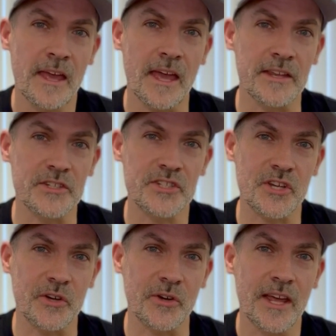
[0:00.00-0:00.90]
And
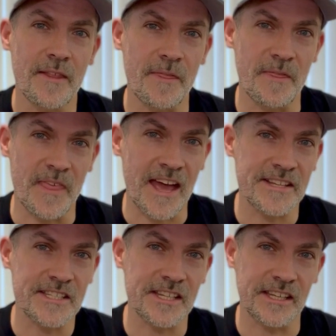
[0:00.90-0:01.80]
so
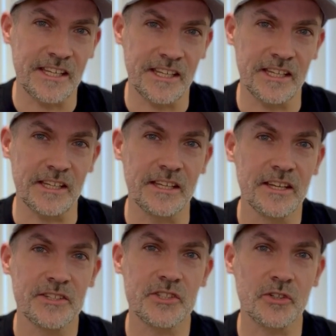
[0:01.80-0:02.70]
that's the key
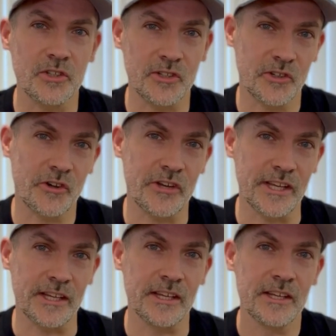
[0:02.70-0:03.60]
to
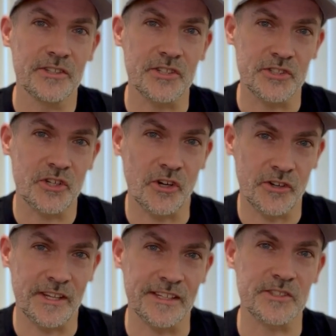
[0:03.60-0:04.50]
learning to
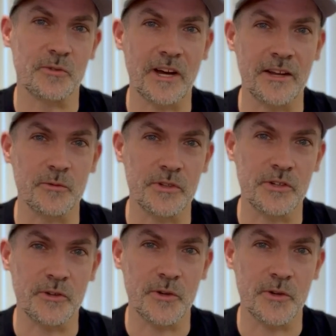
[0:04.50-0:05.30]
turn things around with your